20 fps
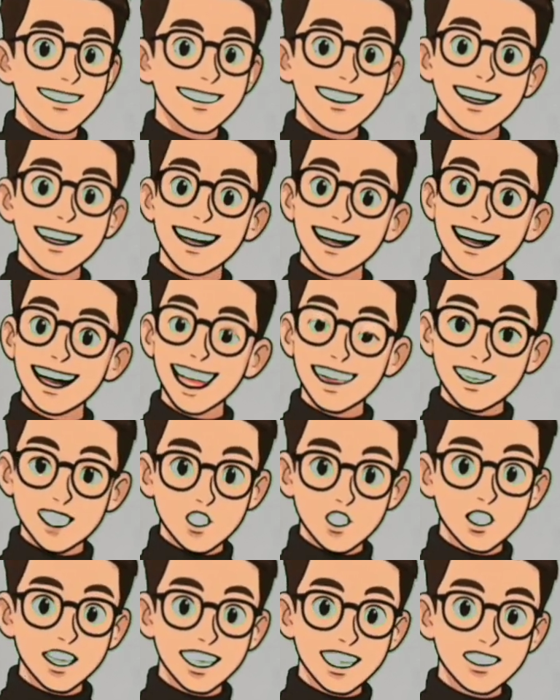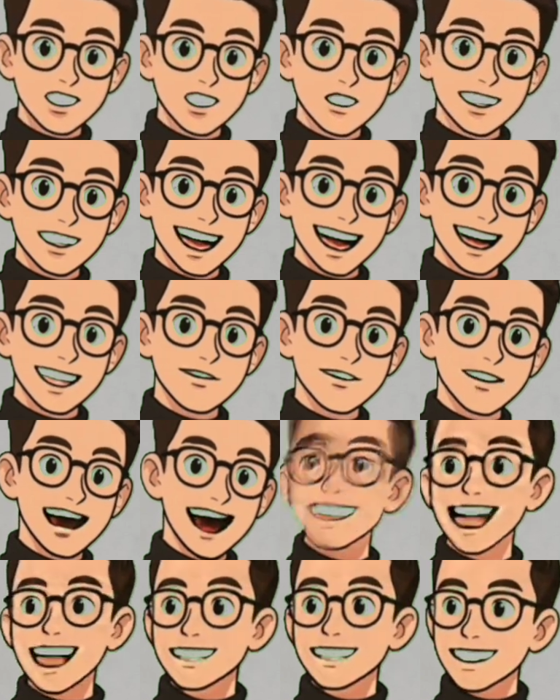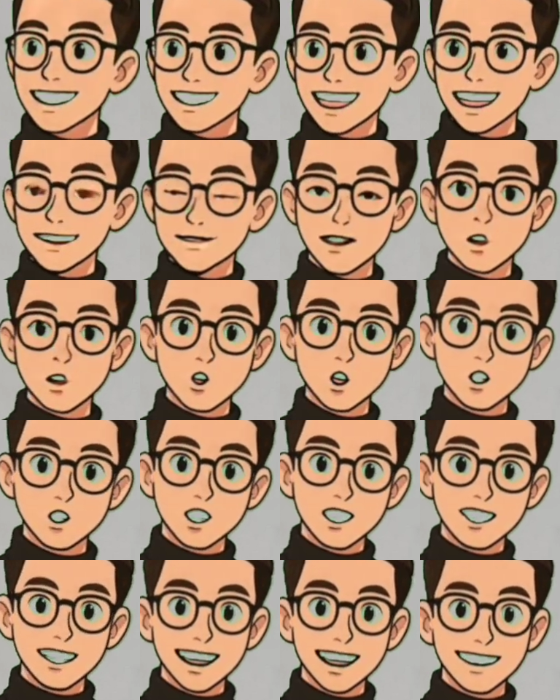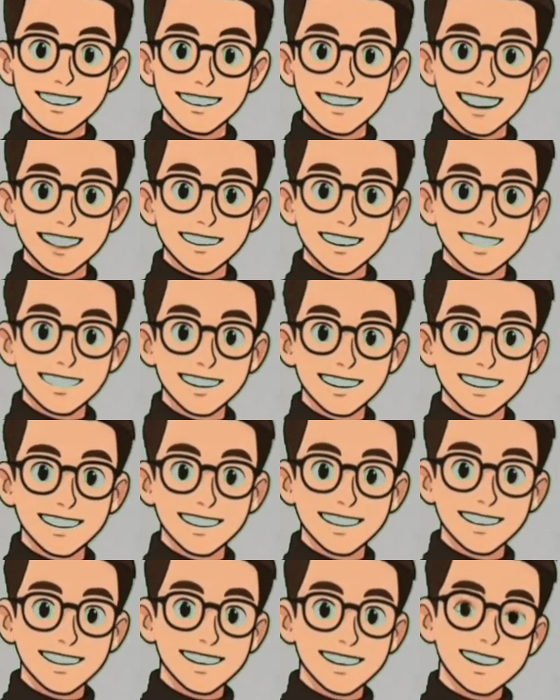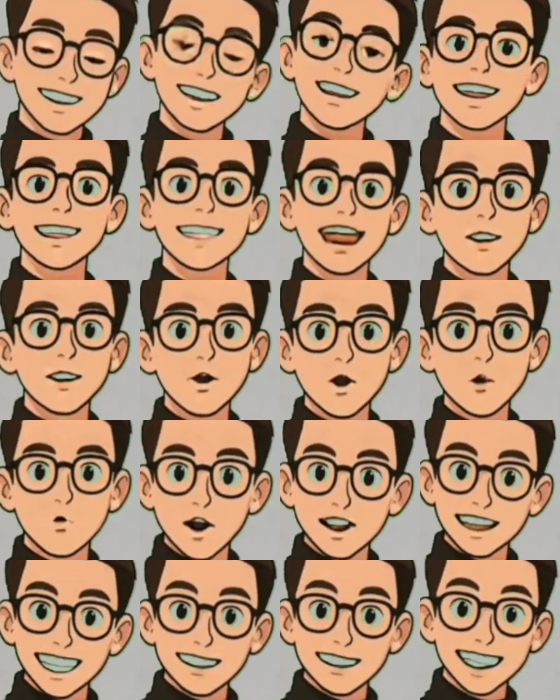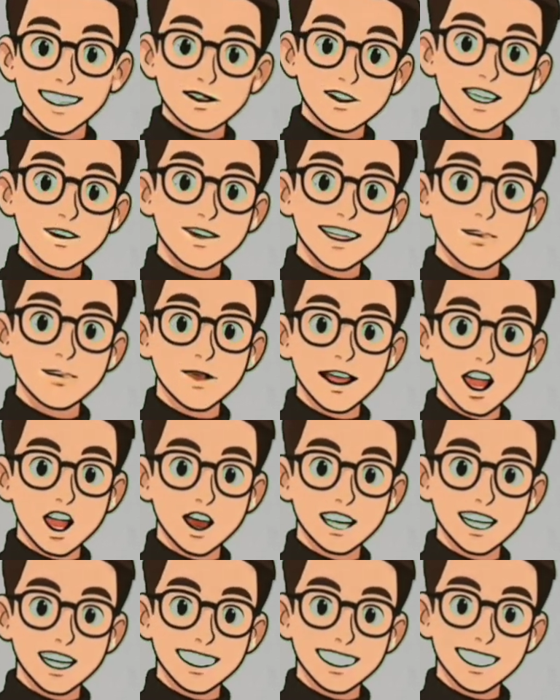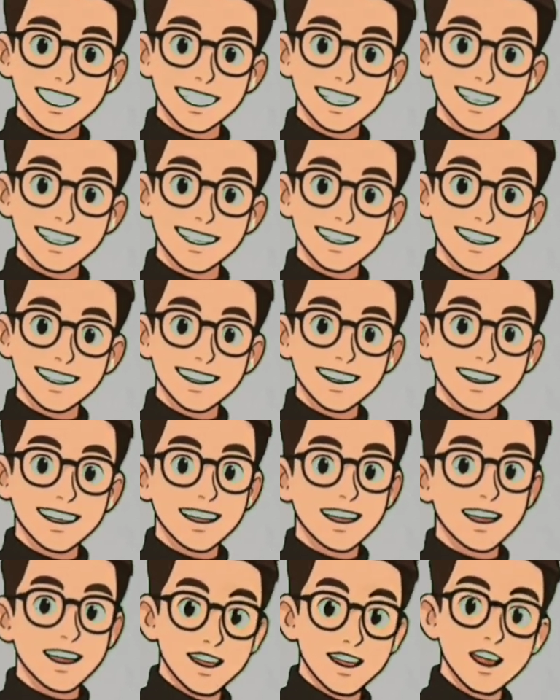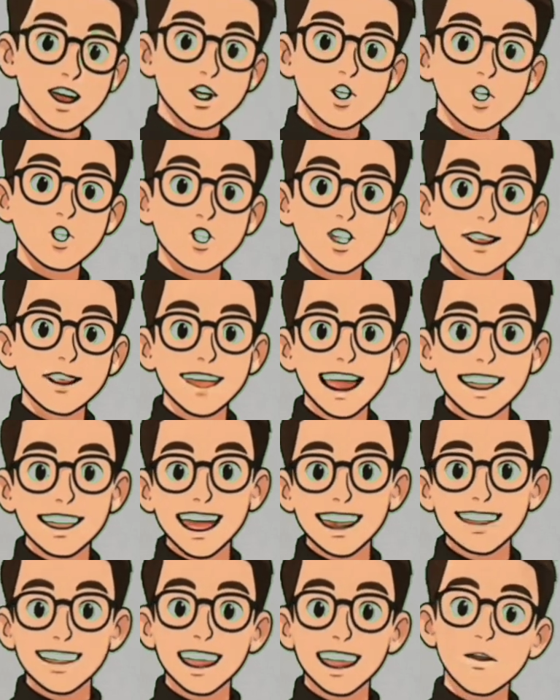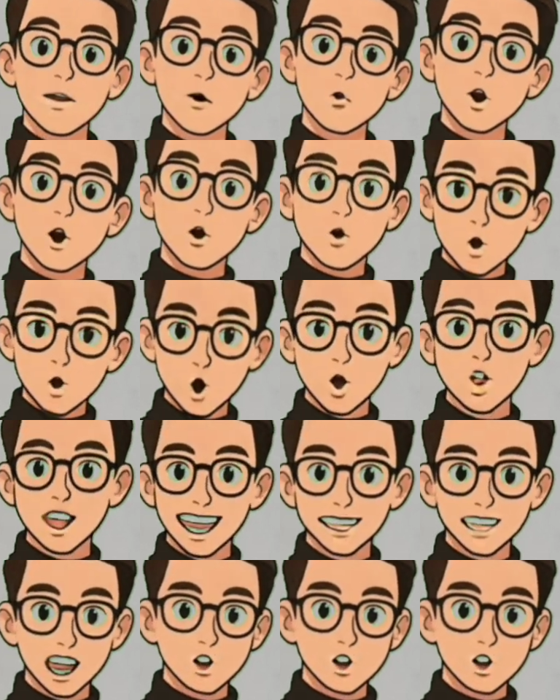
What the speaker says: If you hold the pencil between your teeth as you scratch it, you can hear the sound more clearly. Your solid skull conducts sound much better than the air next to your ear.